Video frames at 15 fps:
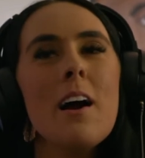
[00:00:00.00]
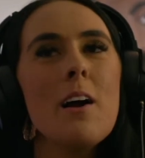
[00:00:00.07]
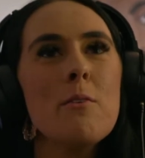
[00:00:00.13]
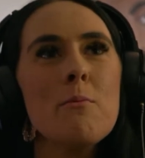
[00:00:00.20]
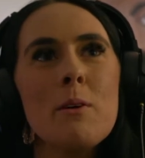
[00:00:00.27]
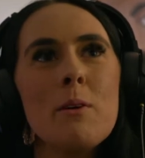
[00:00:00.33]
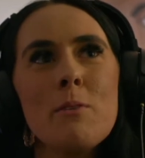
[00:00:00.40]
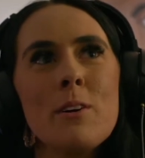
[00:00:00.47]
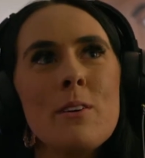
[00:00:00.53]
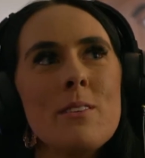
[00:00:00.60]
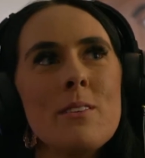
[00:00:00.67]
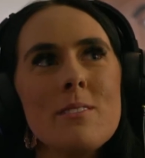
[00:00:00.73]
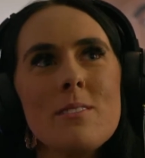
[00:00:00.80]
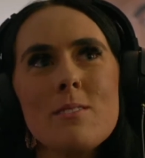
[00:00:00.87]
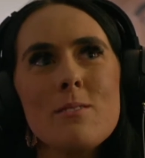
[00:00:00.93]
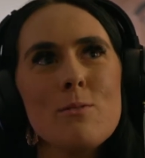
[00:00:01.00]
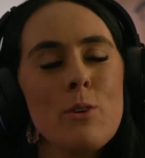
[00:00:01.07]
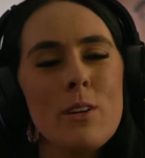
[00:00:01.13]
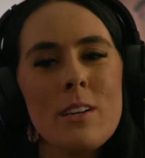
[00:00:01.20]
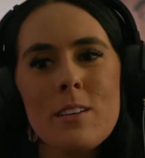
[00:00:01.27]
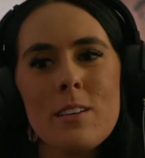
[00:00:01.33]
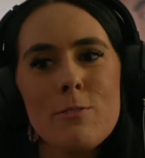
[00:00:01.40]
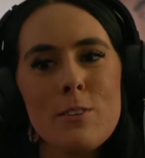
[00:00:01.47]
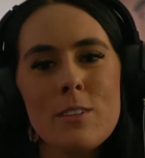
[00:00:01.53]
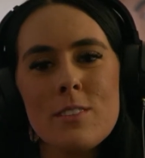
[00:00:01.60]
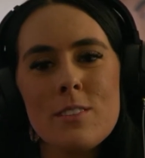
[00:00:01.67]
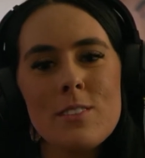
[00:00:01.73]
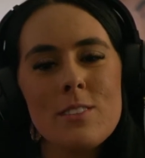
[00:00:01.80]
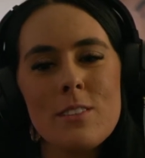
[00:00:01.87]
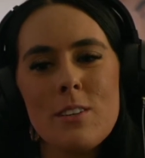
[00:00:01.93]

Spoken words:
I remember when I first